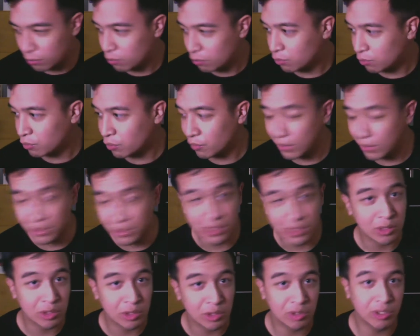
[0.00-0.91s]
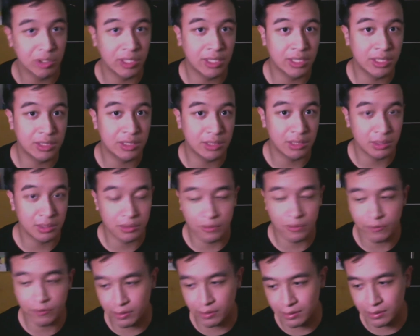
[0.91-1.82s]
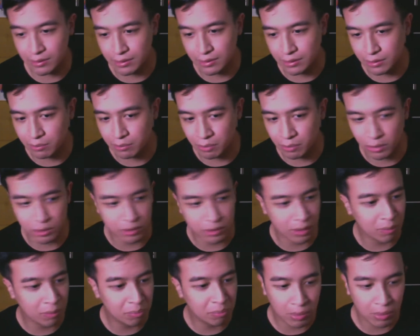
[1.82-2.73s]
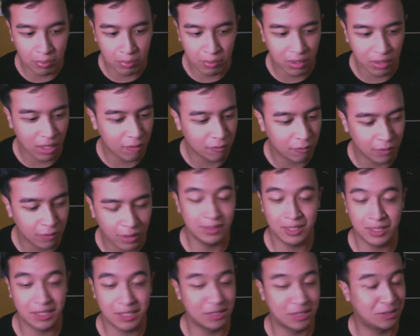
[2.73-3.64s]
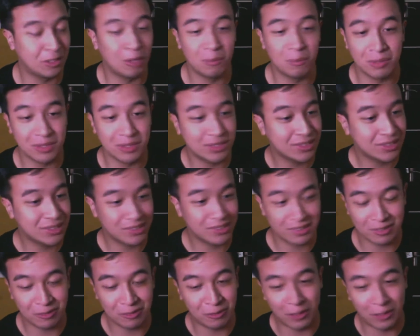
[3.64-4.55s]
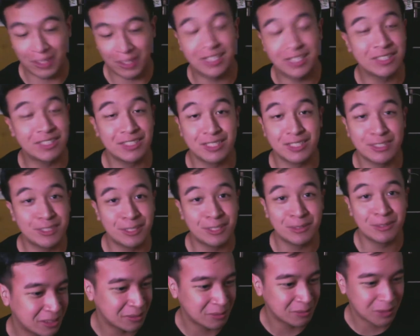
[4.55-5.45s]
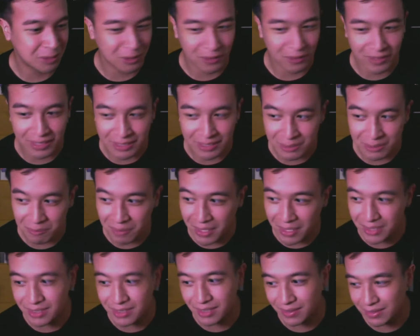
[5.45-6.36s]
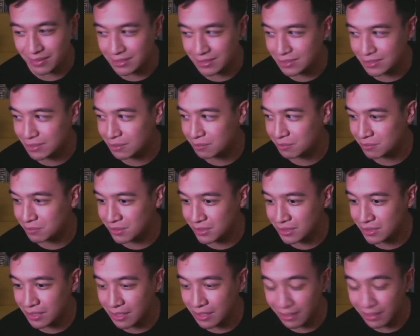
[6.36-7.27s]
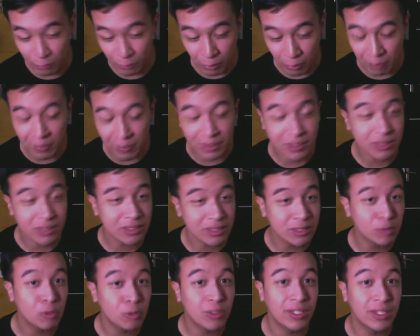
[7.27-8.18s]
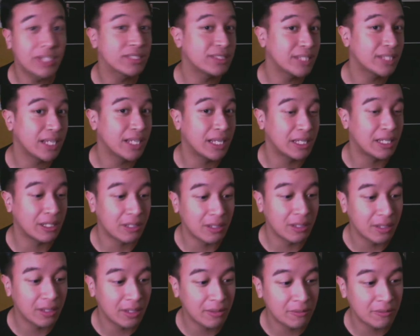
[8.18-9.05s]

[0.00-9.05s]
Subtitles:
you listen to, I guess, in terms of criticism. You know, some people have their dumbest rating systems, so it doesn't matter these numbers. What matters is what they say, you know. If